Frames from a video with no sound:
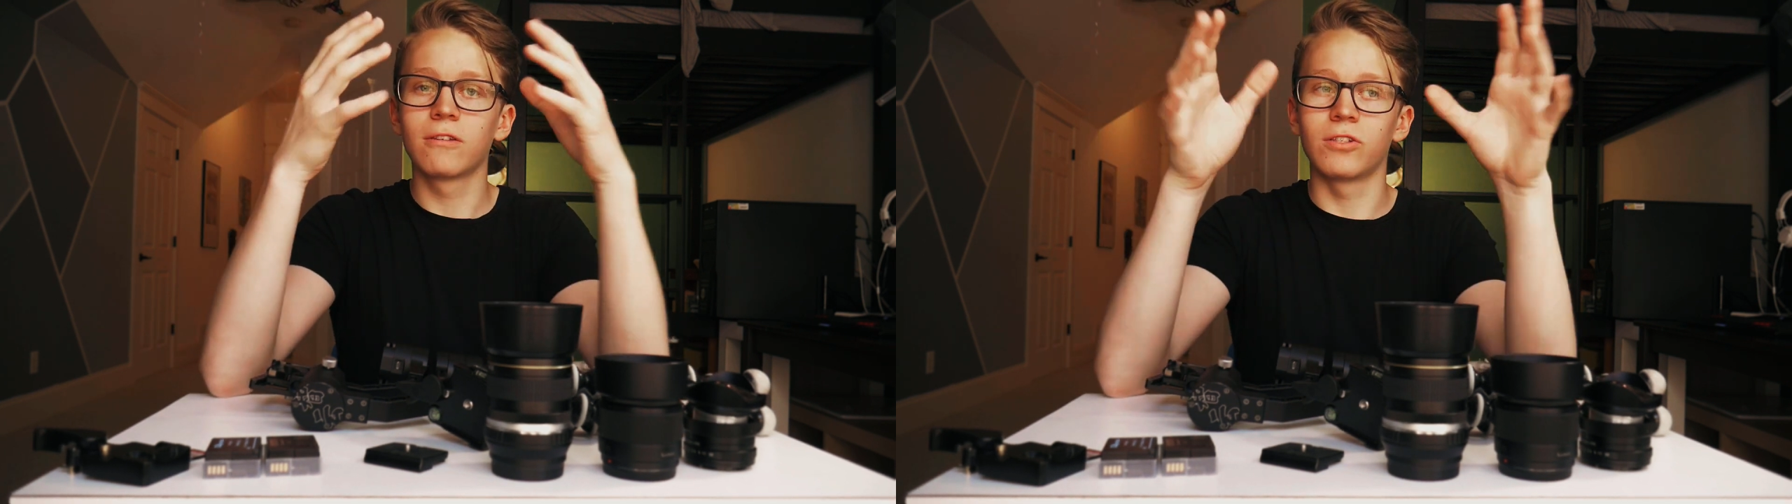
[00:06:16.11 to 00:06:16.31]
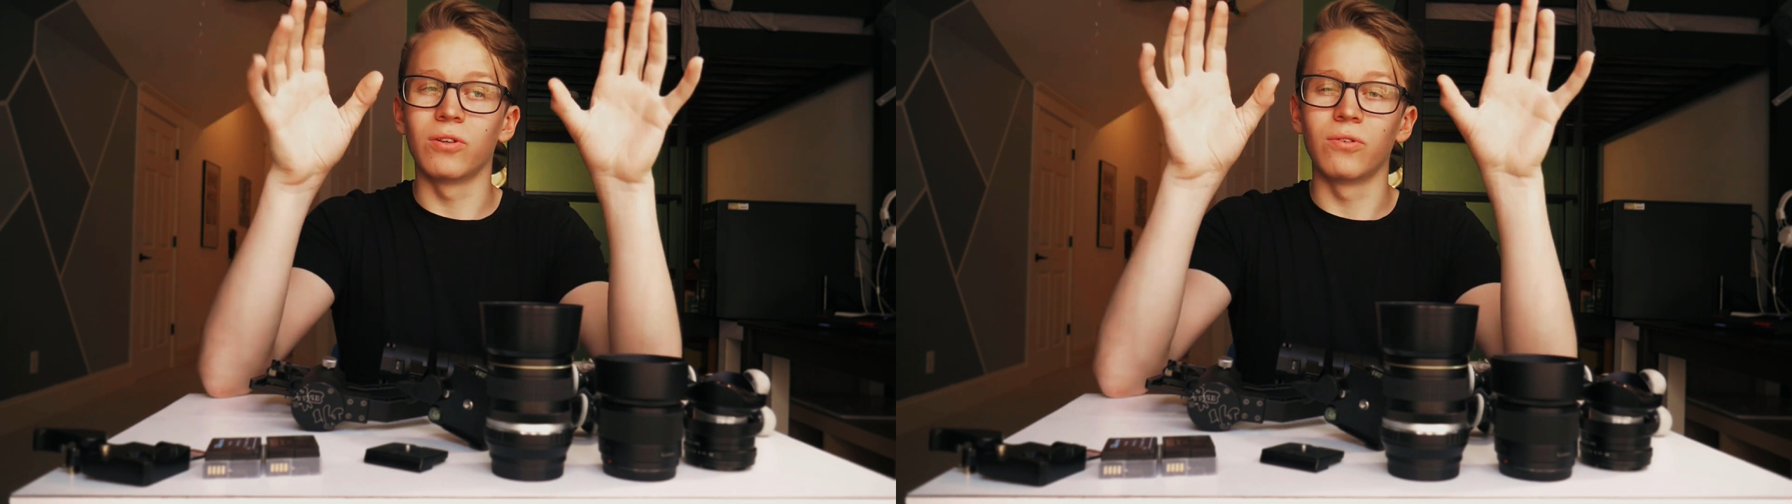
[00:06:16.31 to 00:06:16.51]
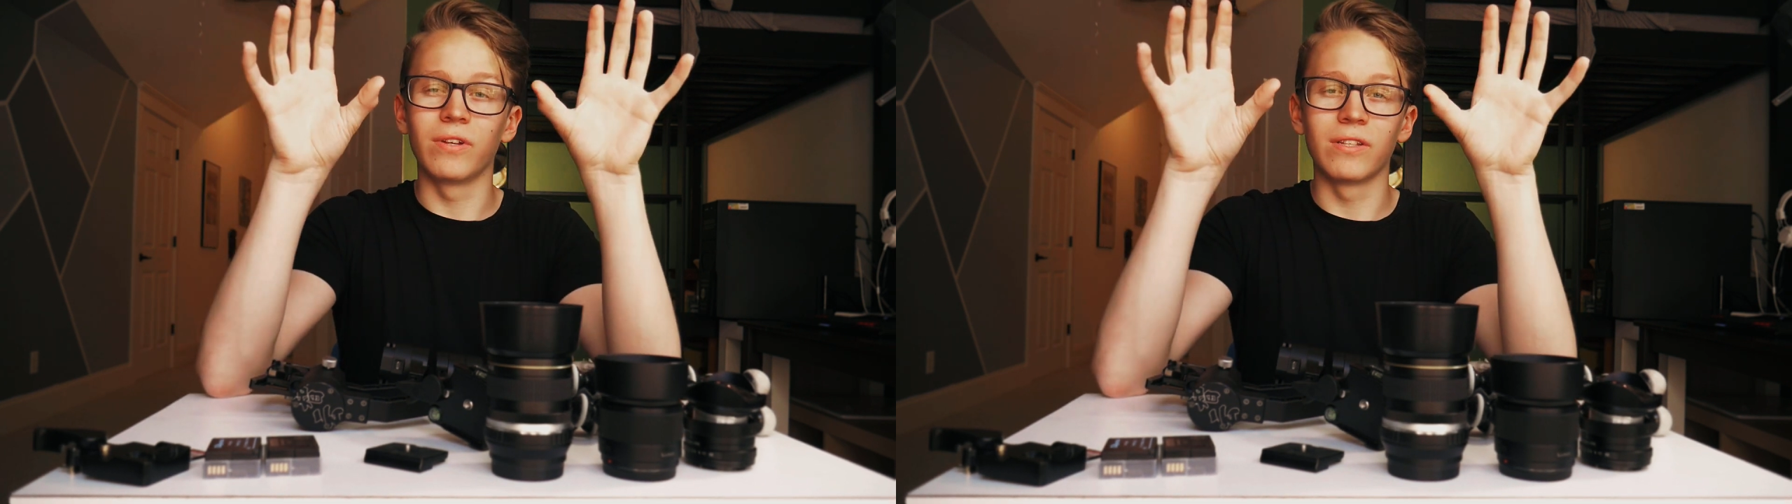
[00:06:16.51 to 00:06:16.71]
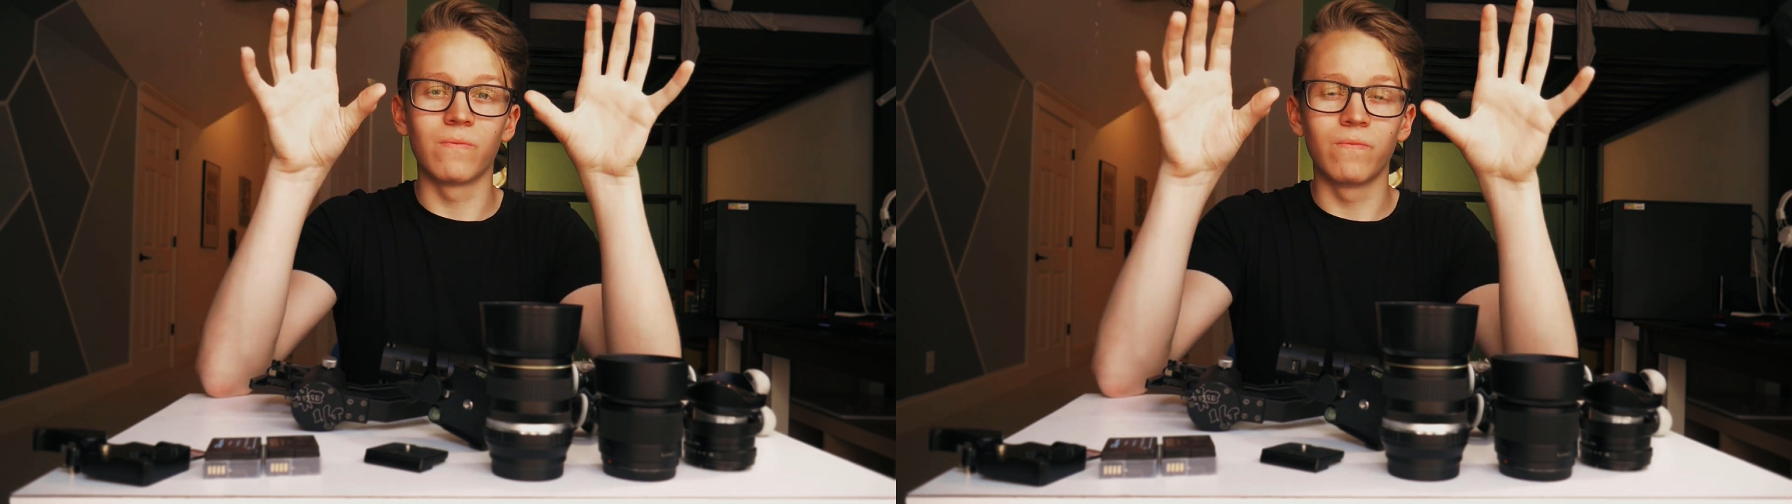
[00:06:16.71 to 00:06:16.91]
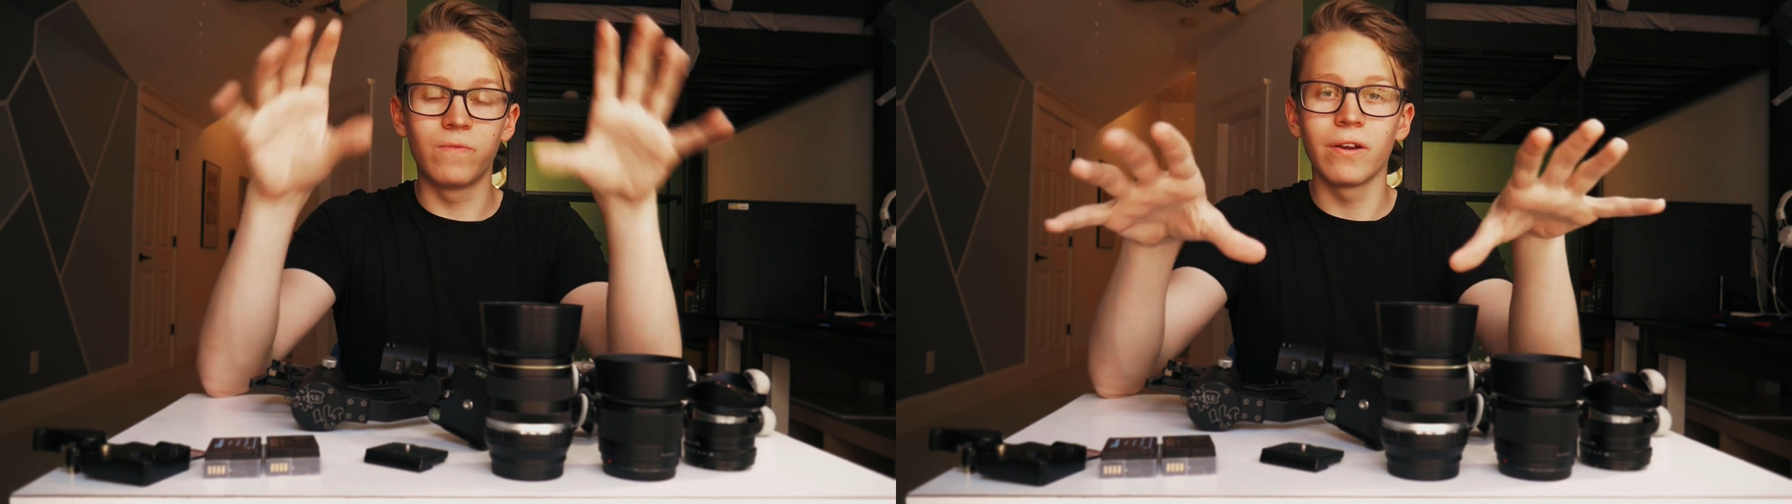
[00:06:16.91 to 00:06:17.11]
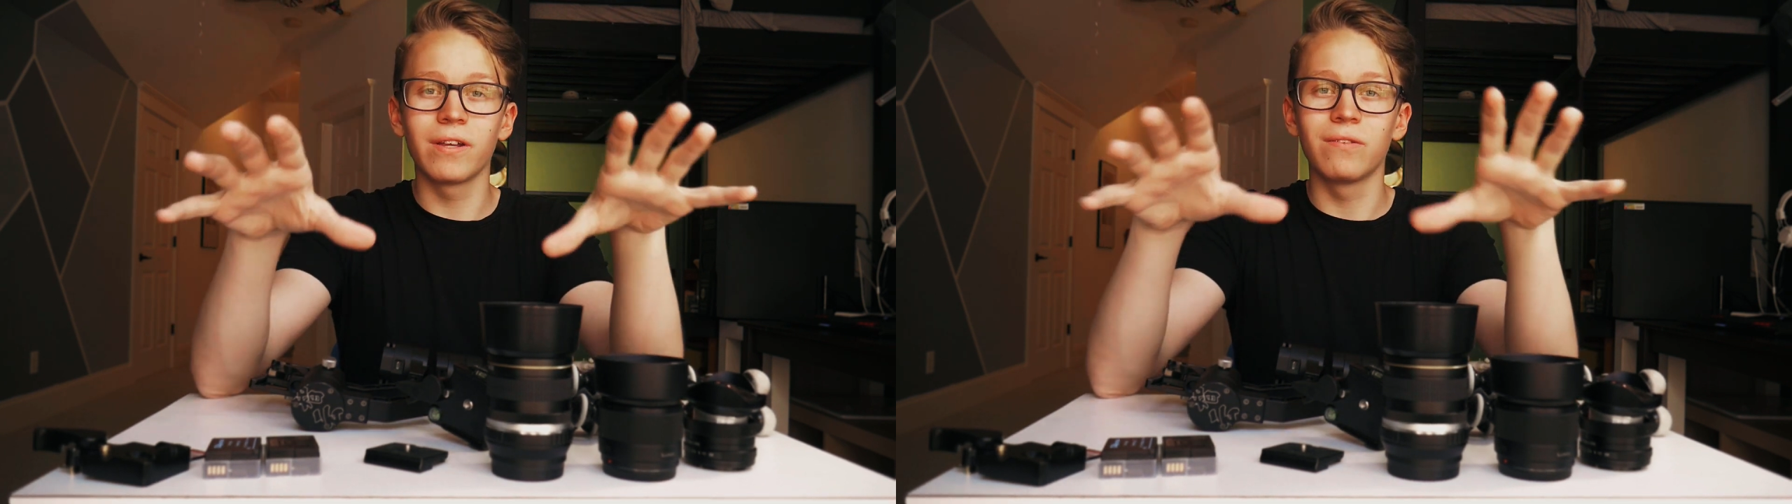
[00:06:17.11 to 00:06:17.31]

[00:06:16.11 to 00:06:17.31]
So it's very